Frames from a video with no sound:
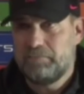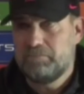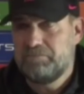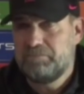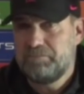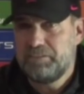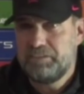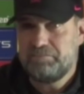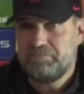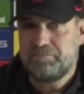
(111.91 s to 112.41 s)

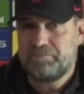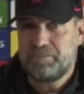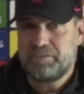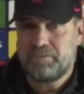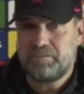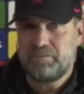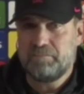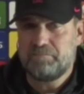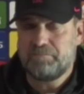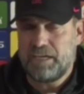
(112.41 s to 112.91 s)

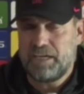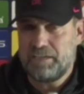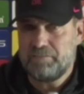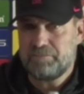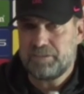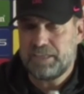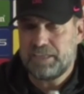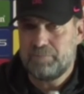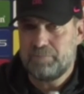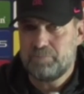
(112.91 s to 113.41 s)

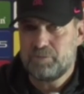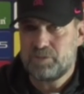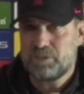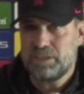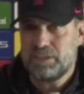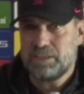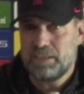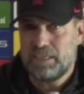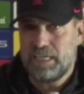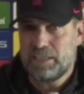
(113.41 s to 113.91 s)
55 games
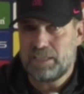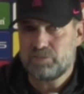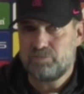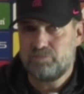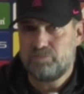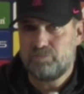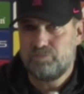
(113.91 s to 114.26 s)
in the last